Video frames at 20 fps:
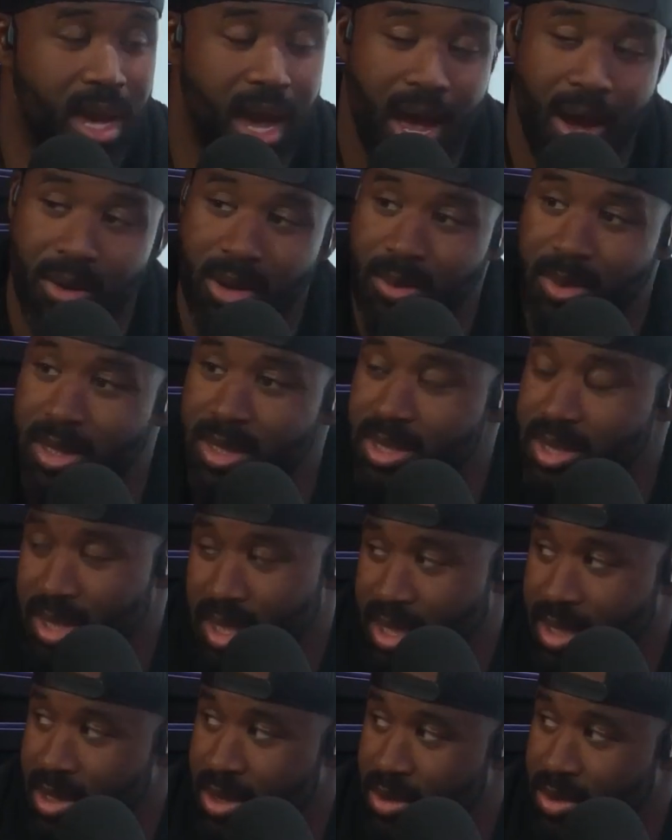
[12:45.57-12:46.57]
I would have been
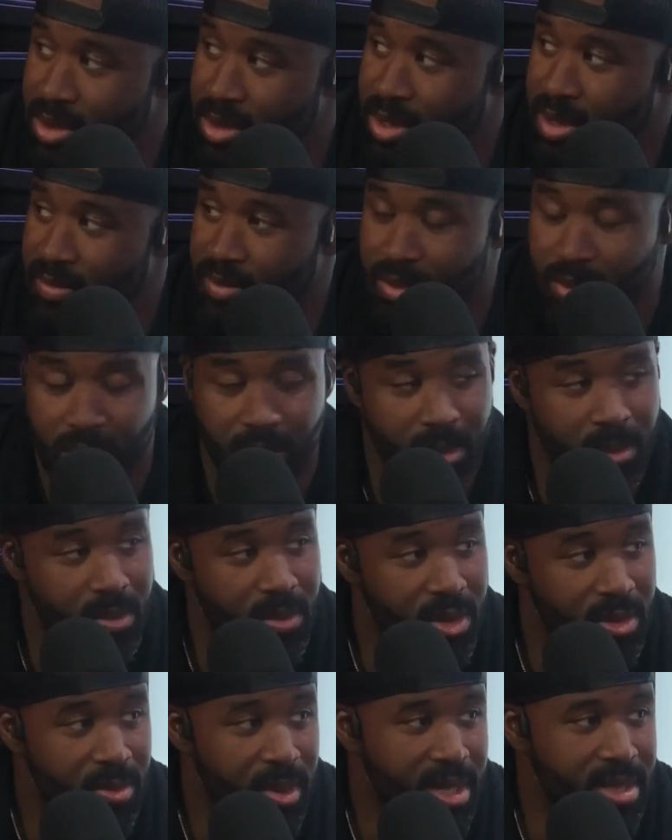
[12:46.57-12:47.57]
sitting there in the living room
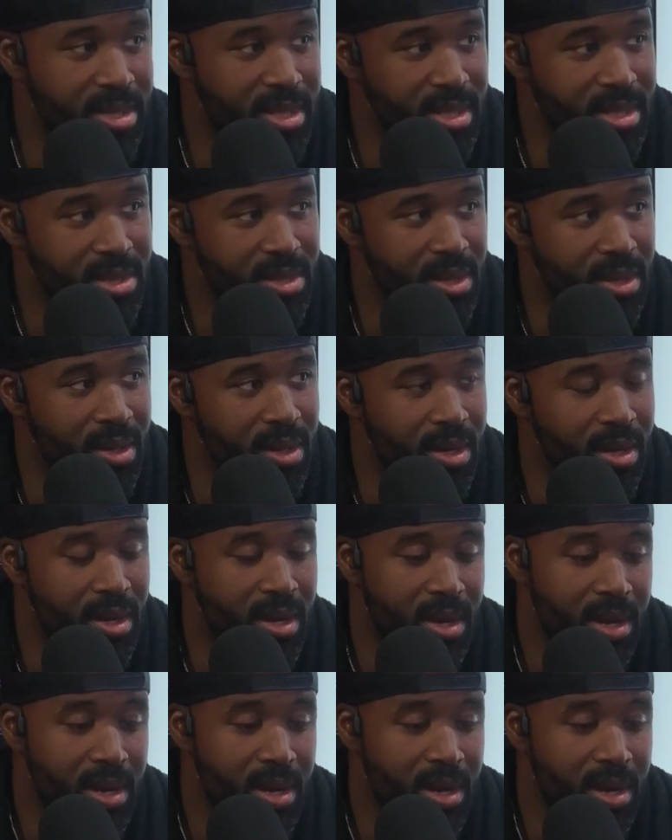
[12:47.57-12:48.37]
with my sister.